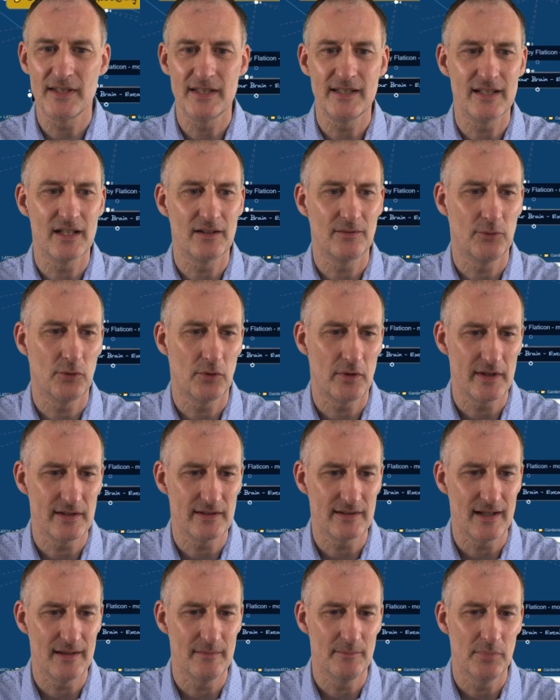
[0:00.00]
see that, for
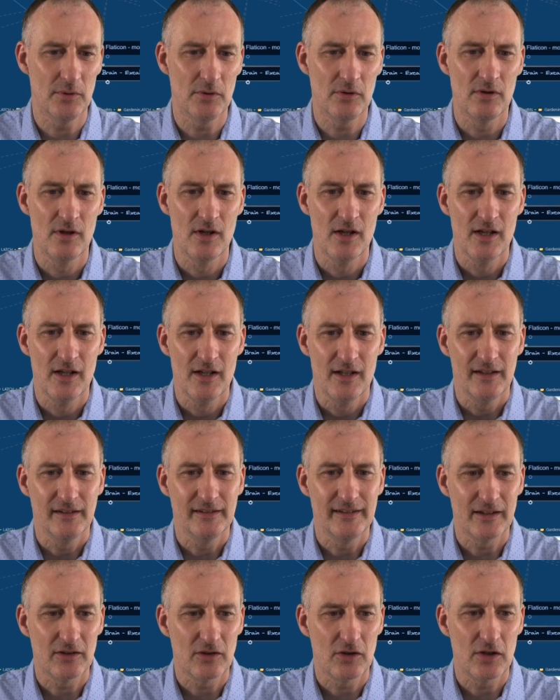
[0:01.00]
example,
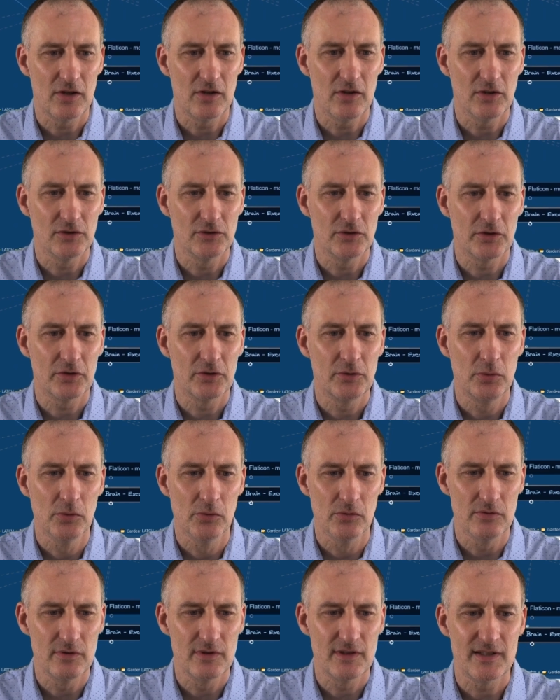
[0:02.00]
there are other
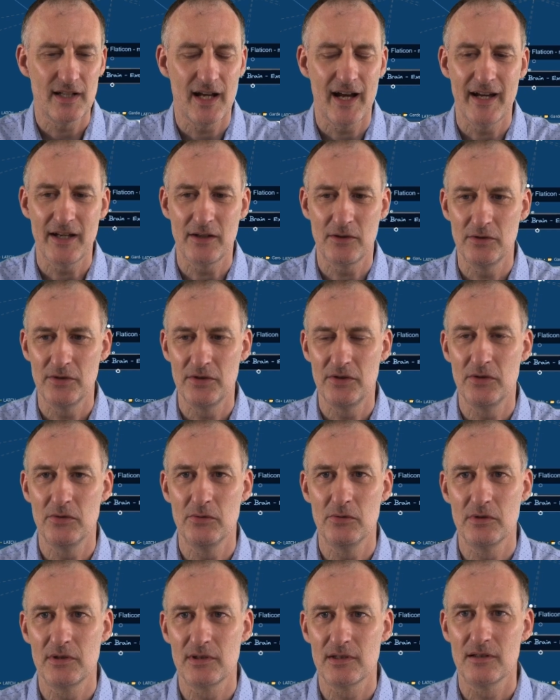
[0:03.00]
tools I could
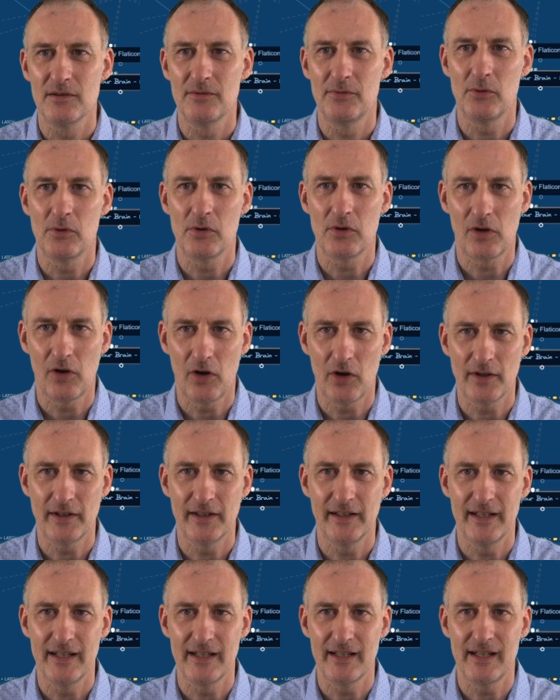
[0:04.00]
use for
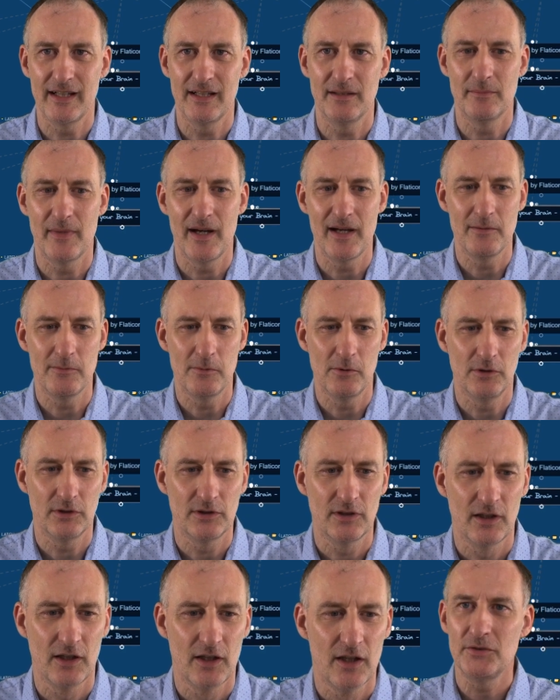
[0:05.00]
gardening in my vault.
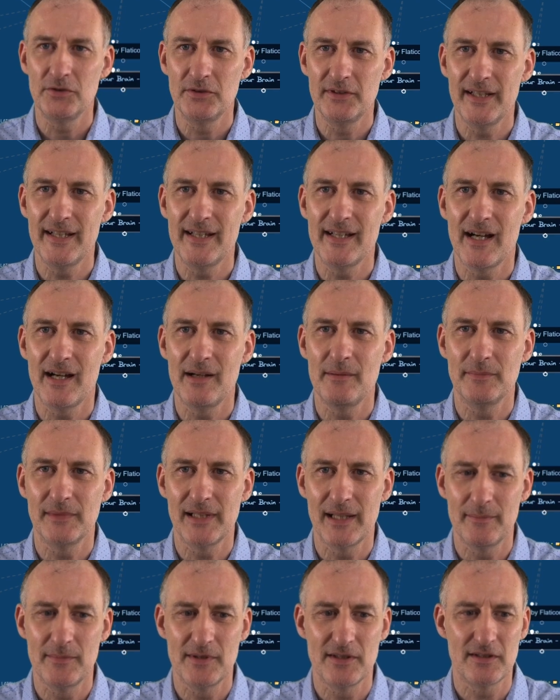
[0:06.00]
Today I'm
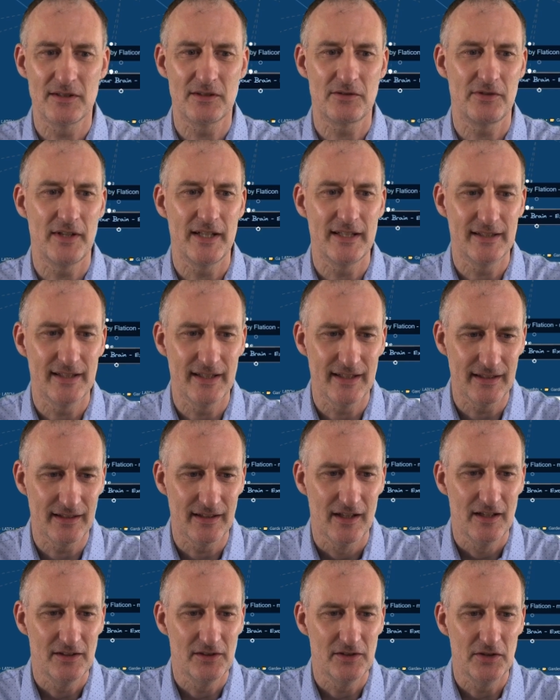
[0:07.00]
demonstrating
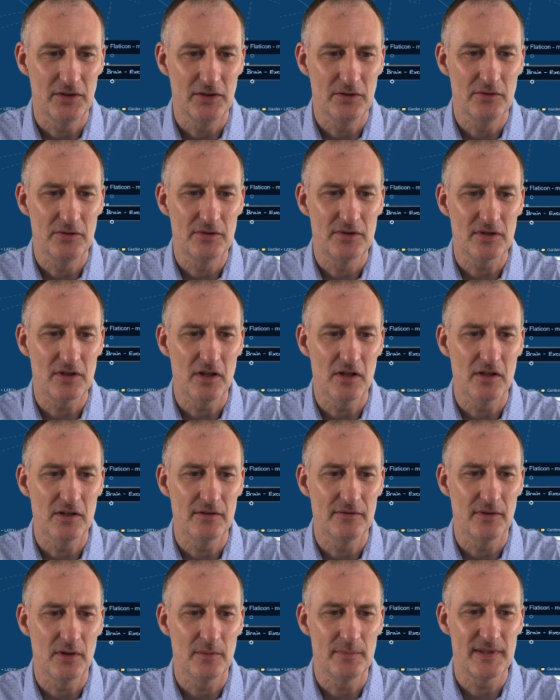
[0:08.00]
the use of
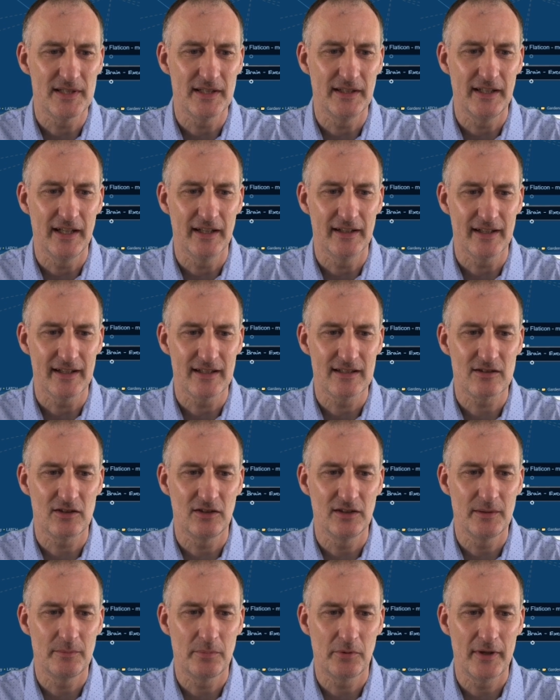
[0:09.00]
Obsidian
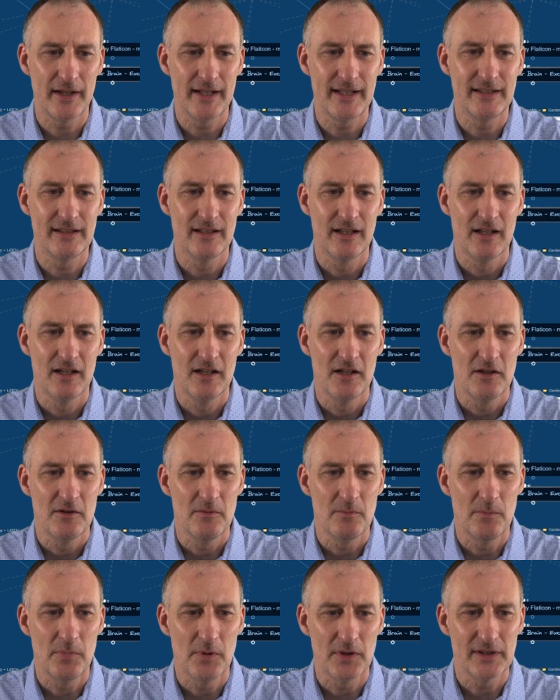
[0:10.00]
Excalibrain,
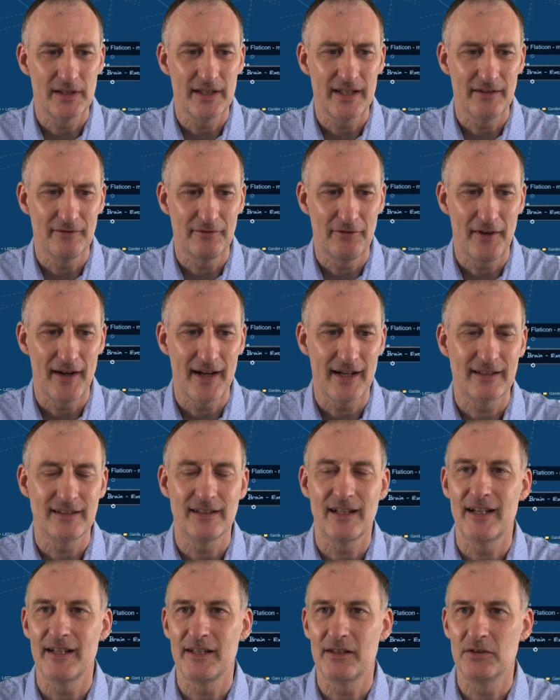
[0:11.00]
but in fact
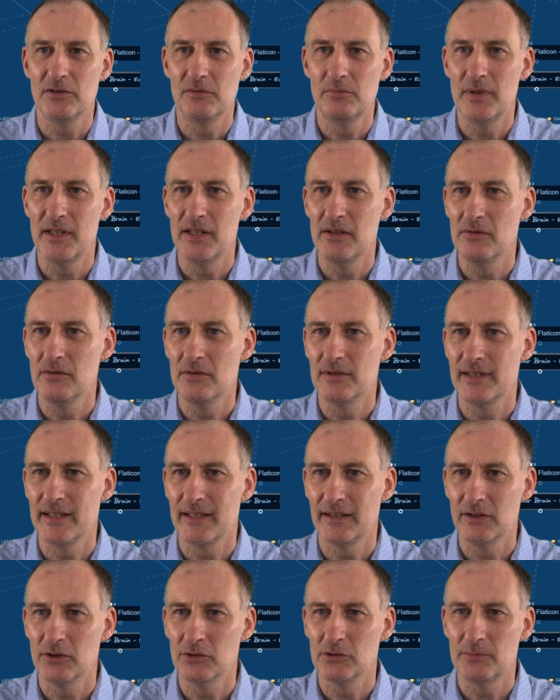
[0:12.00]
I could be using
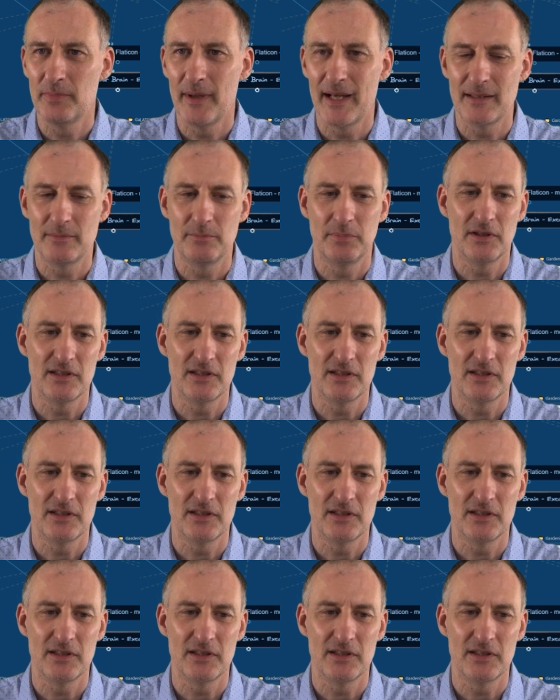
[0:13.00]
Notepad++,